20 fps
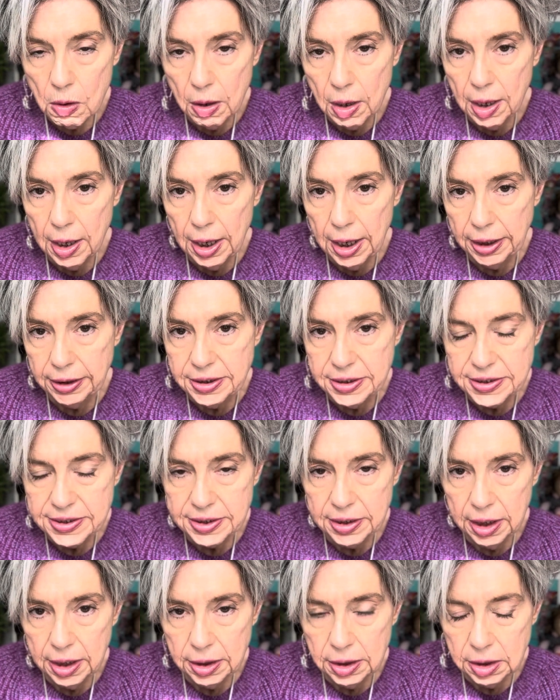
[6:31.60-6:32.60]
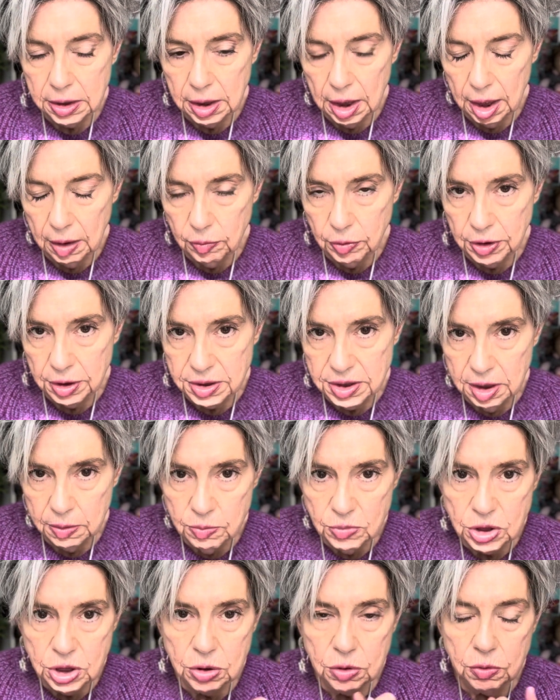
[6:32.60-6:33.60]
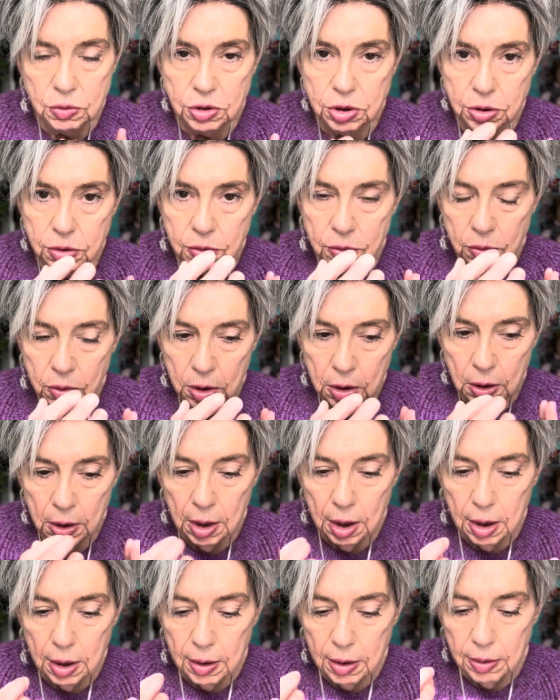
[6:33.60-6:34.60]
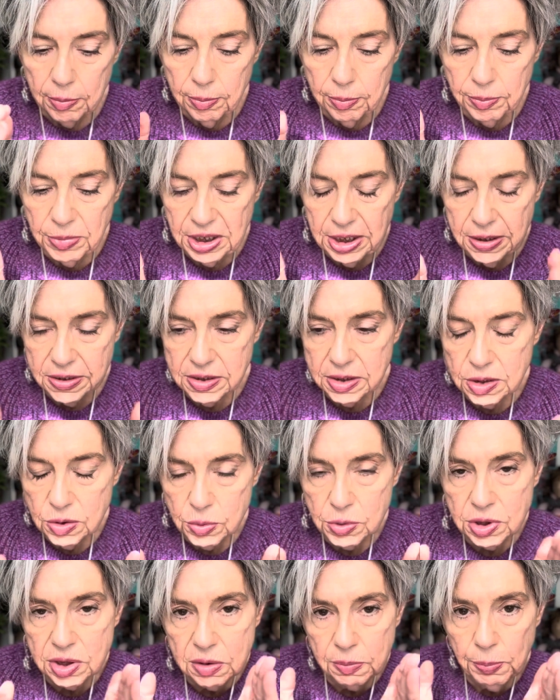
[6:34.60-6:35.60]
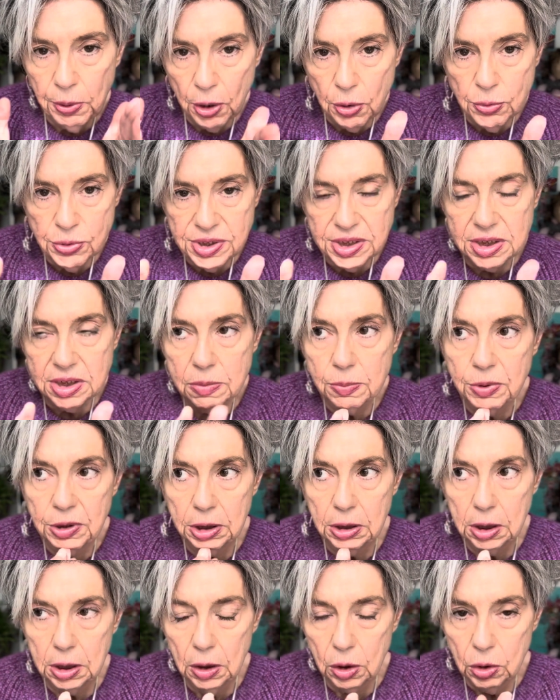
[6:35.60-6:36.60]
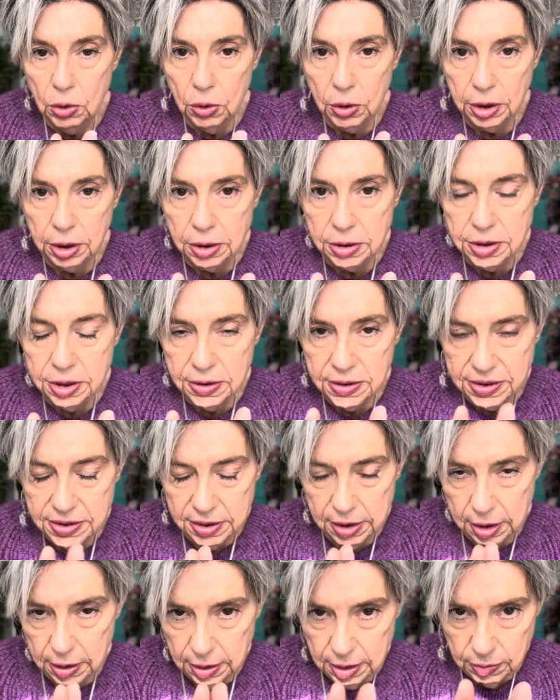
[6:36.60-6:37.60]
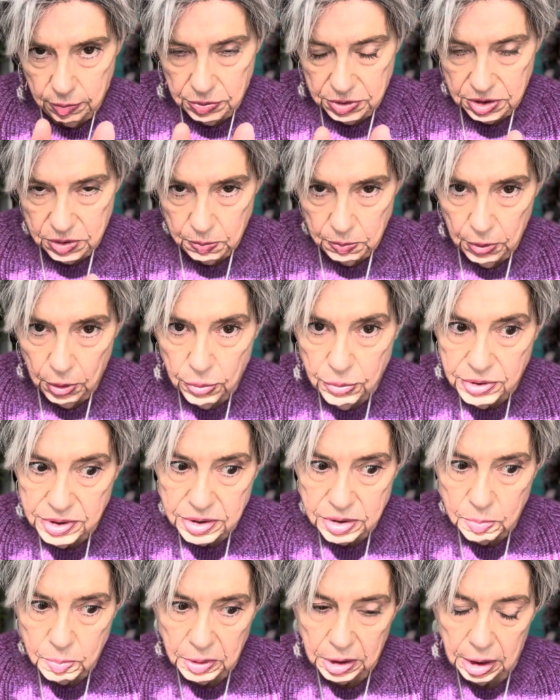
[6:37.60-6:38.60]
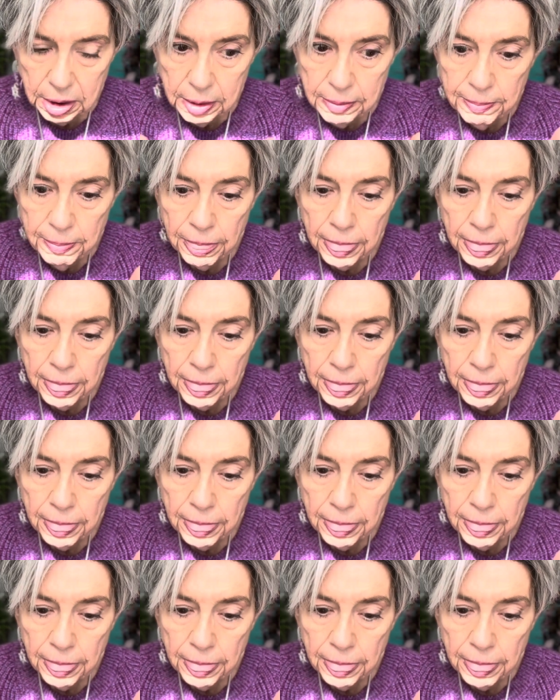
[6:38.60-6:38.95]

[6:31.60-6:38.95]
I decided I would attempt to do, because this was supposed to be, according to Estetica, it was supposed to be